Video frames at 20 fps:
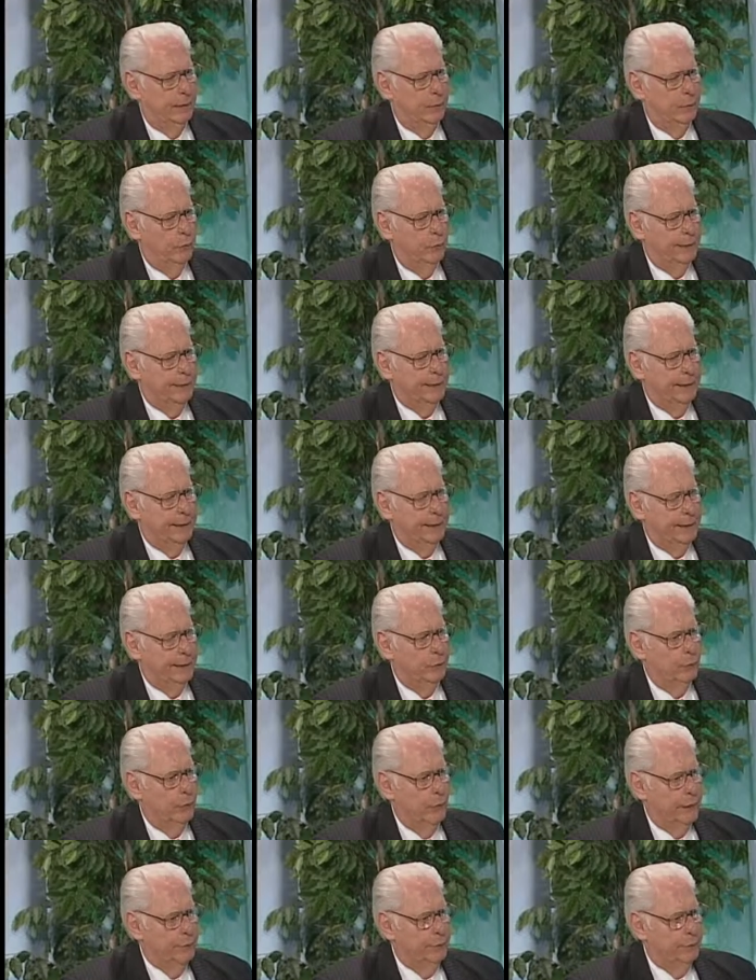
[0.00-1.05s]
when they get
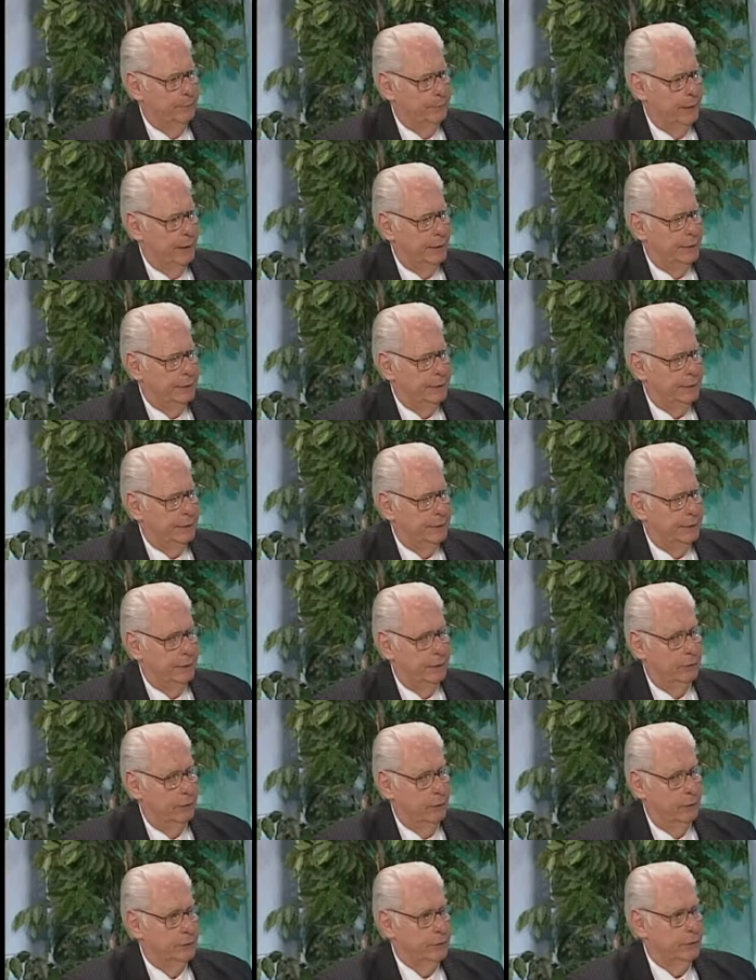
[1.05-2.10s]
away from us, they're
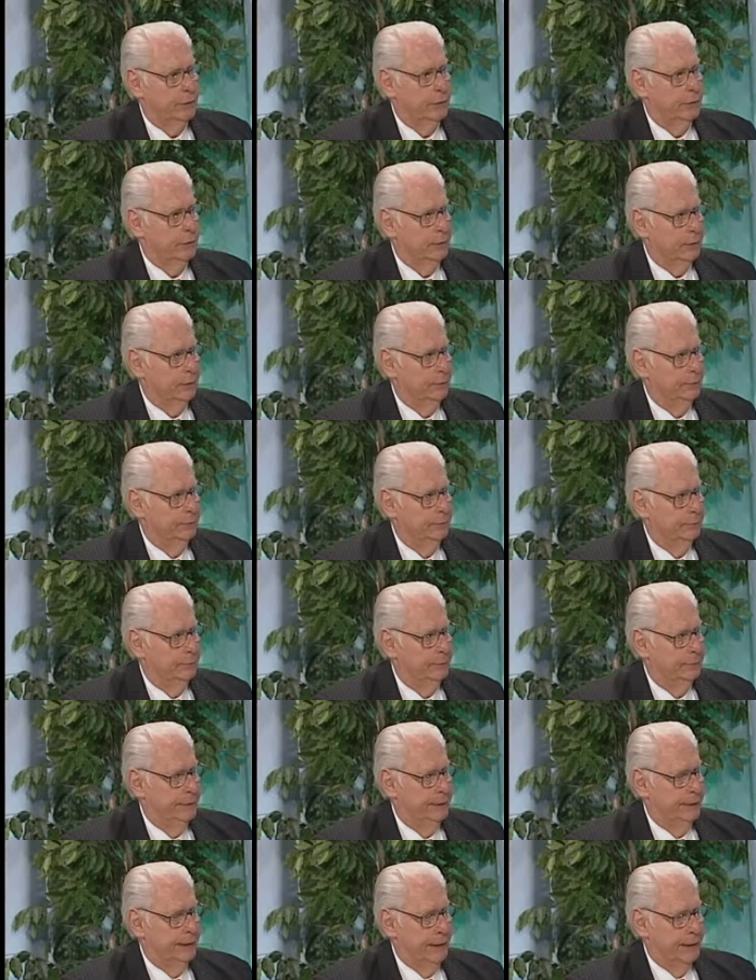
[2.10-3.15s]
going to go berserk.
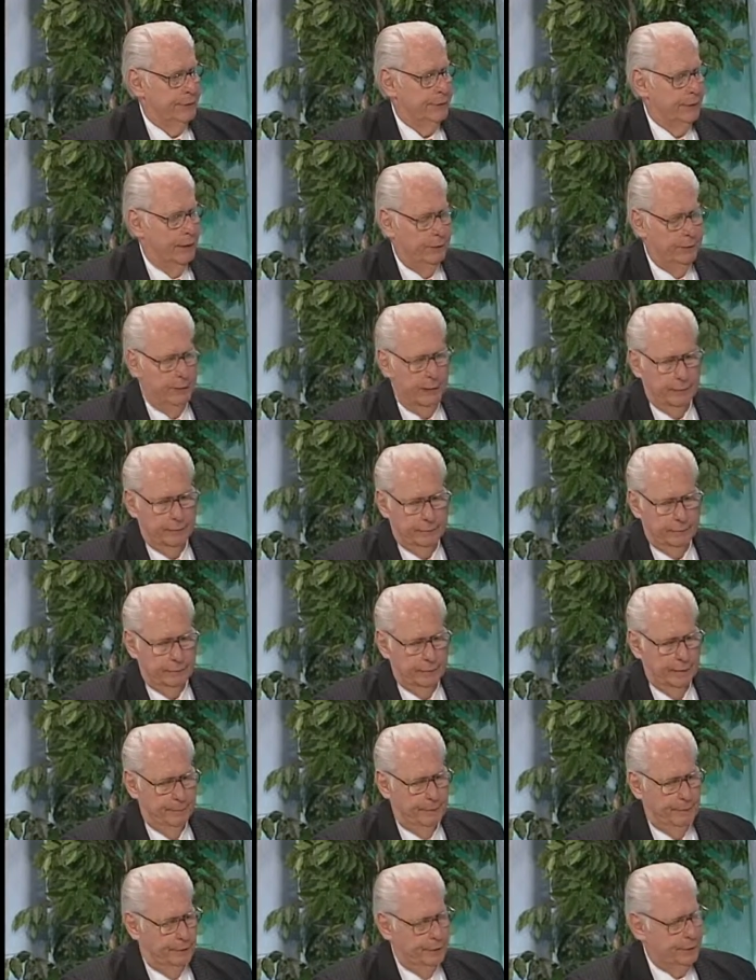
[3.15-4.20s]
And I saw that
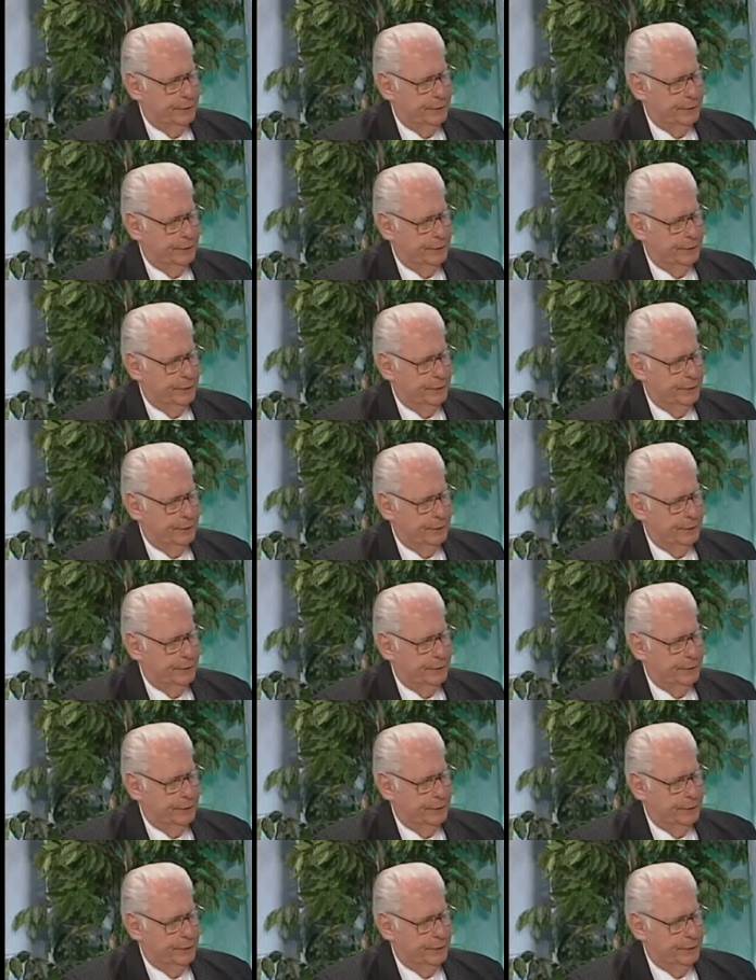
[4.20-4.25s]
coming into